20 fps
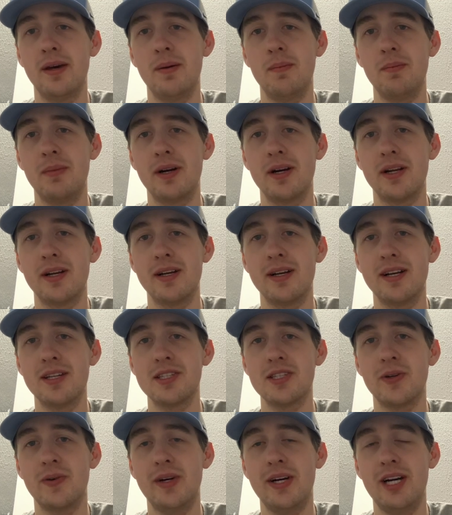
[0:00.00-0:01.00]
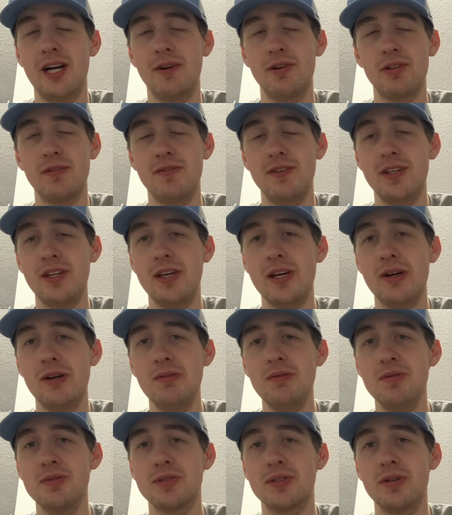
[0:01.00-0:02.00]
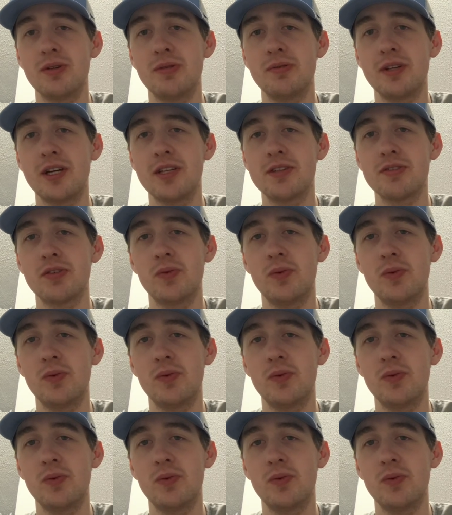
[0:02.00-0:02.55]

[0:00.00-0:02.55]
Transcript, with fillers: But that's all I have for the video, so thanks for